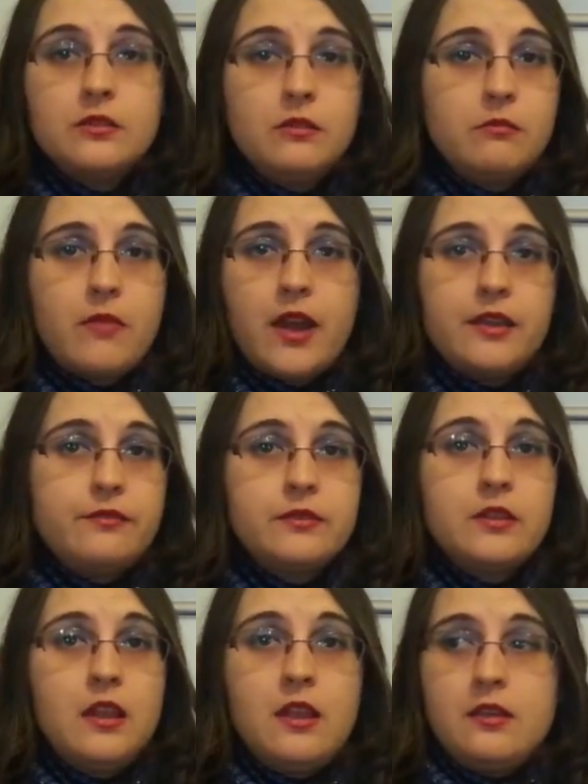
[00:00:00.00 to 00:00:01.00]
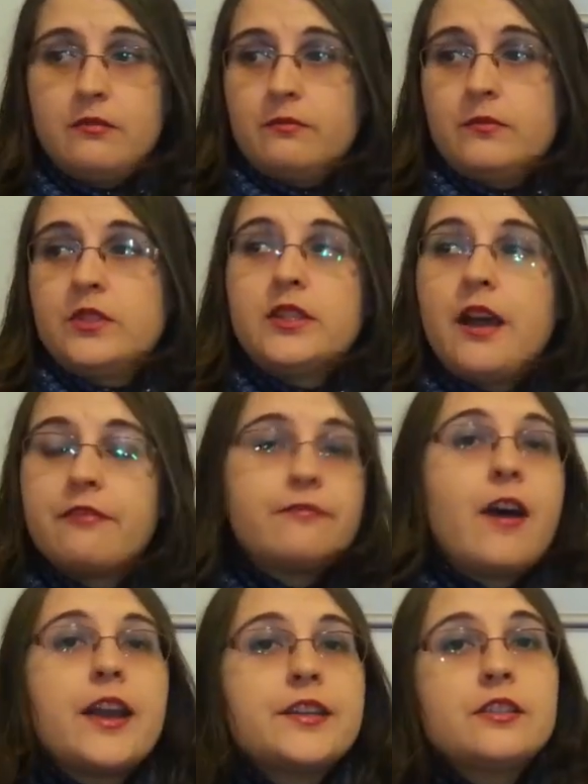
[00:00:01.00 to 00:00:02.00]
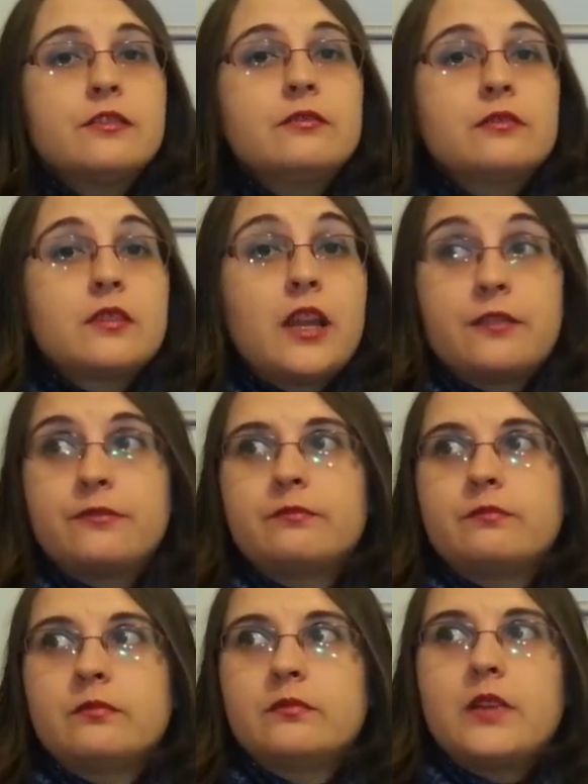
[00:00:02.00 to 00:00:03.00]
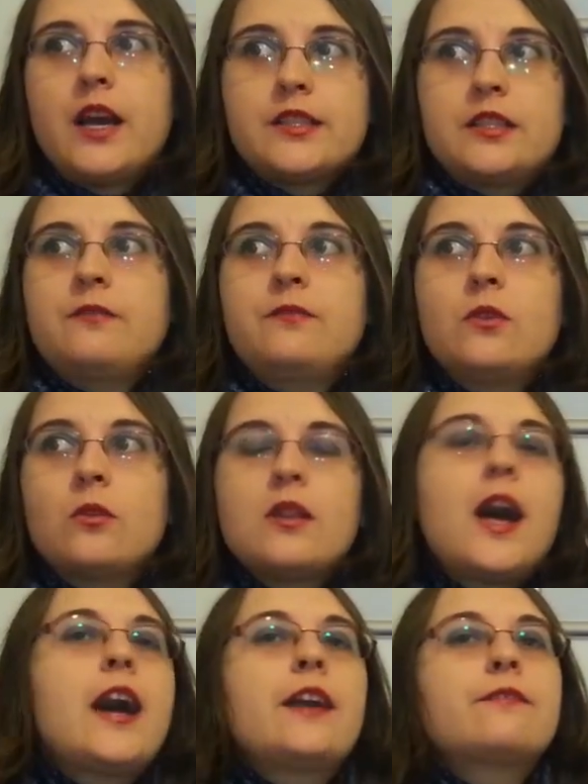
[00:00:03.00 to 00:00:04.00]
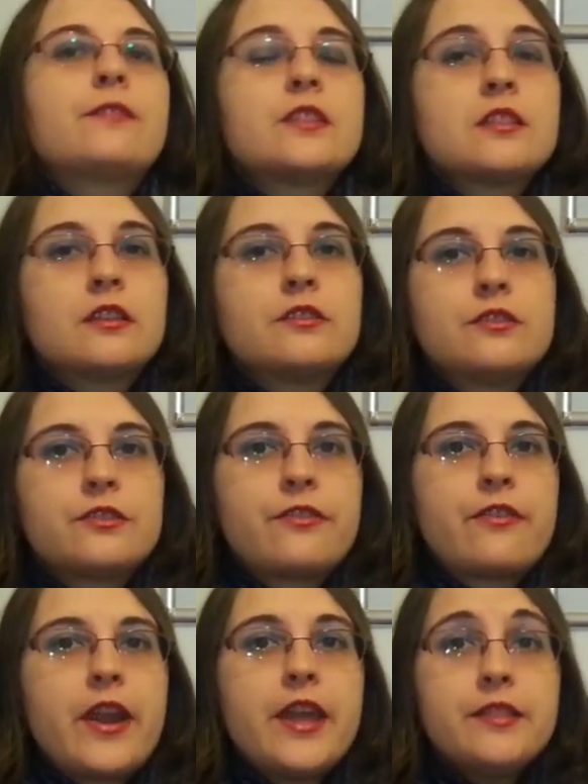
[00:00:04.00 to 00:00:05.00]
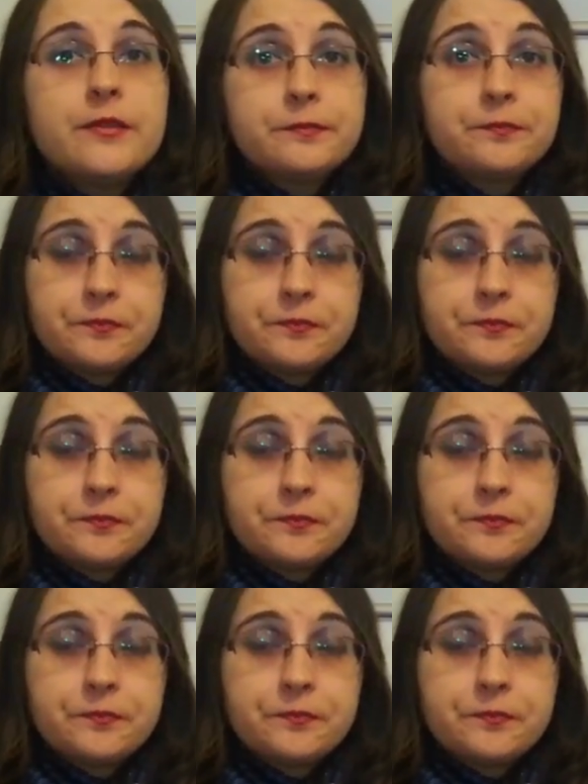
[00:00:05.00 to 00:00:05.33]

You might even start fighting, like as if your life is under threat.